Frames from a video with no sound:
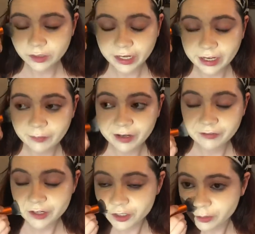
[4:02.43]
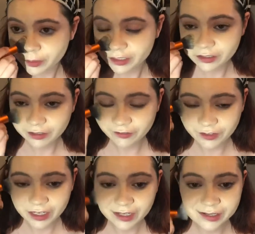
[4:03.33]
when I had my friendship bracelet
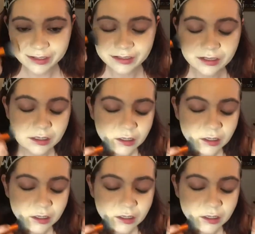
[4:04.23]
phase,